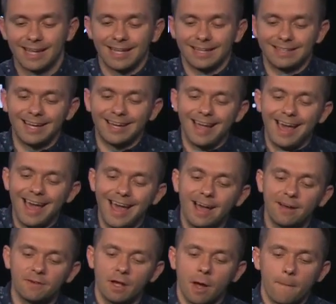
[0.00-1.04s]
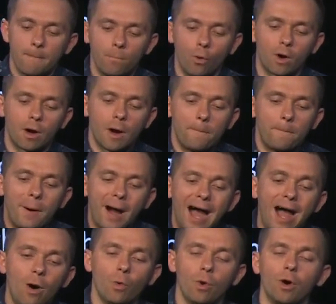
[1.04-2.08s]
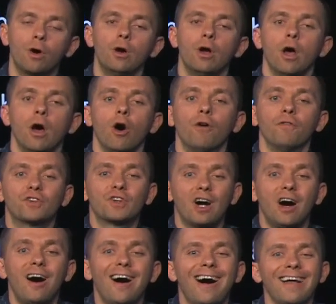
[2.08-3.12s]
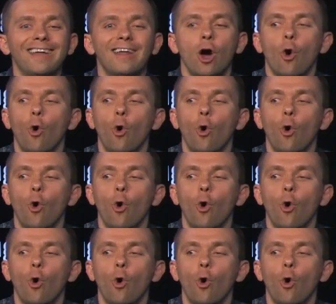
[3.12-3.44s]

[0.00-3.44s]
that have more power of God